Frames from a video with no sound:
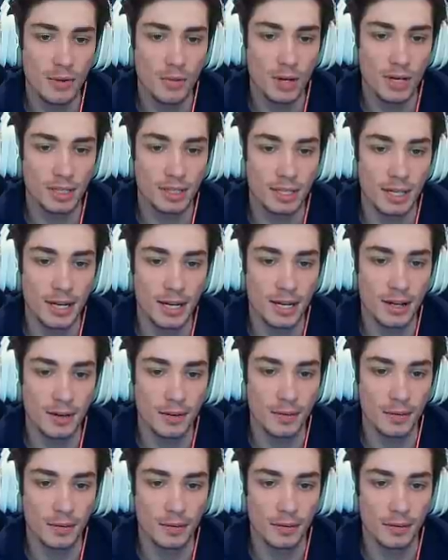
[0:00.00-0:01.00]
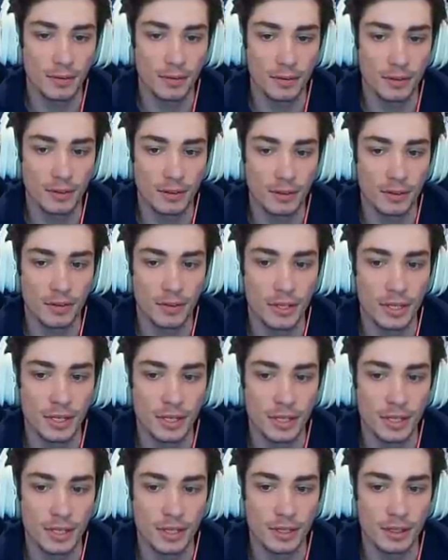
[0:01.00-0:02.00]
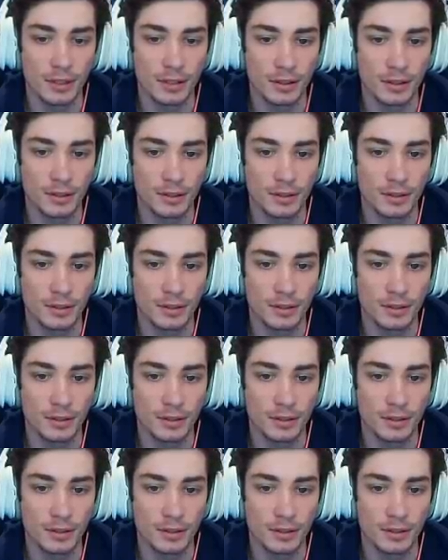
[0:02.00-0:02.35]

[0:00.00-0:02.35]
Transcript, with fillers: I want to take the